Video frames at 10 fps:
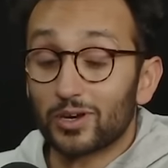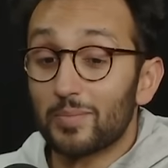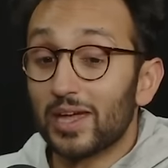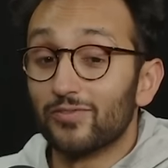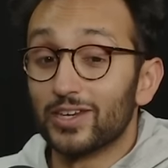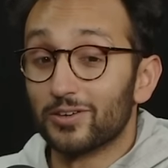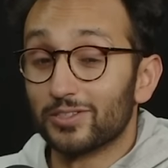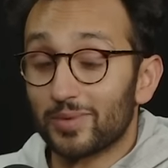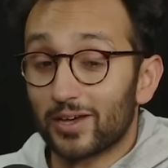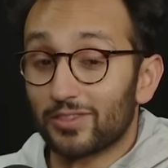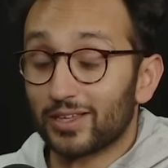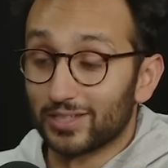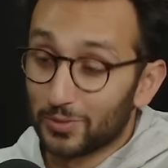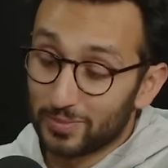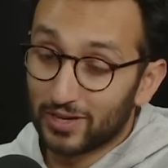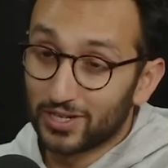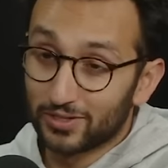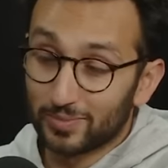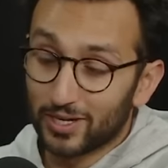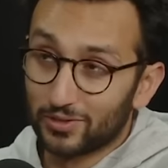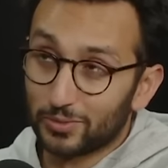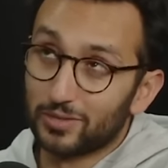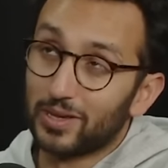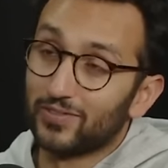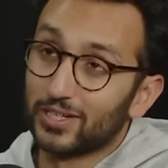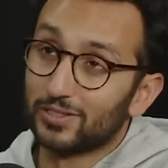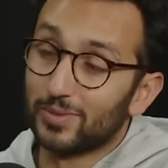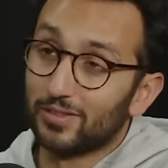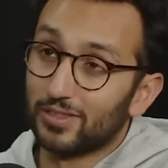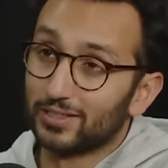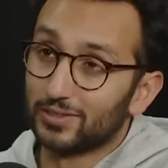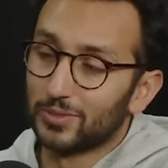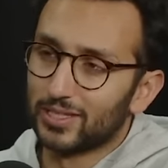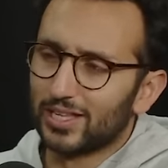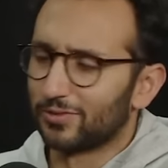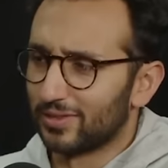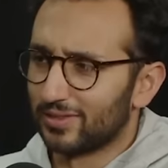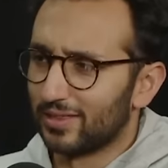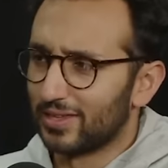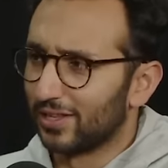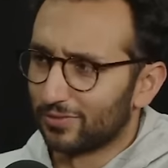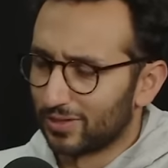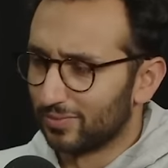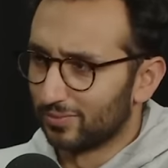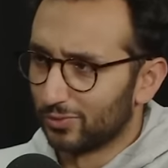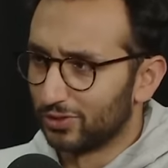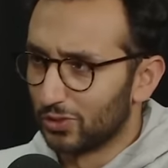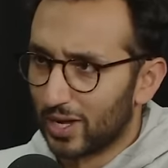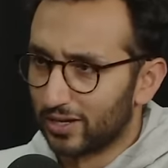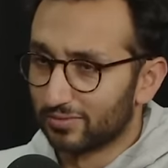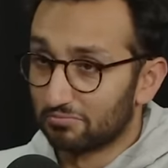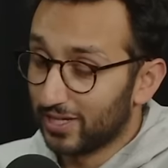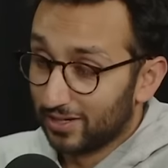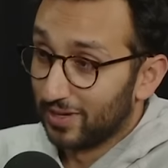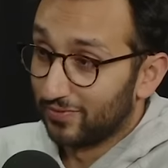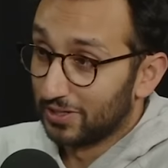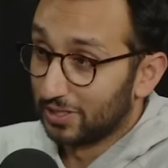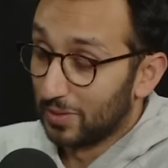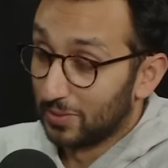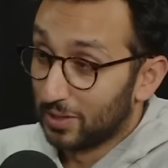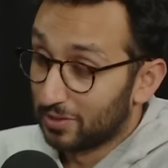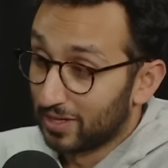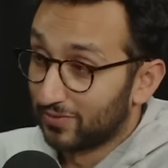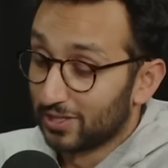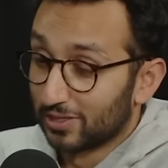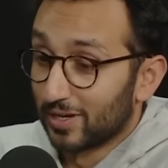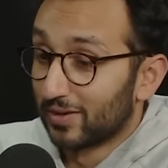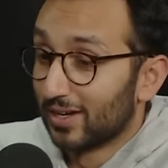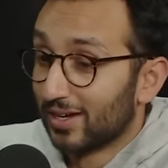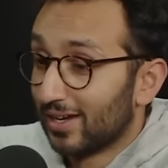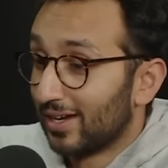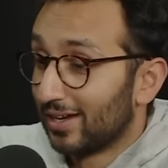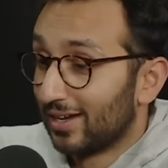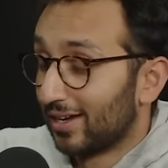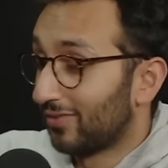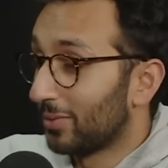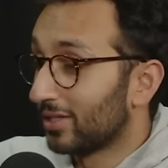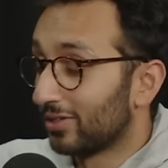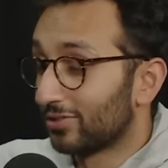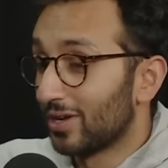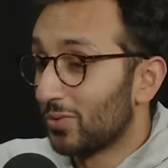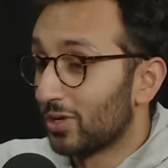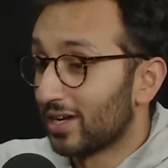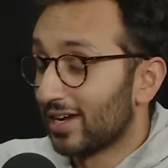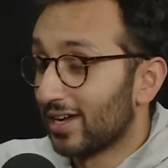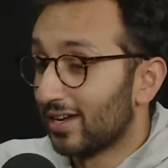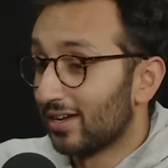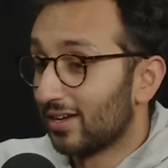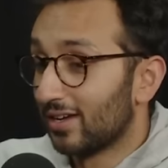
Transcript: make videos about things I want to make videos about? Or would I make videos about things I want that the algorithm will do well on? Probably I'd make videos about what I want to make videos about. If I won the lottery, would I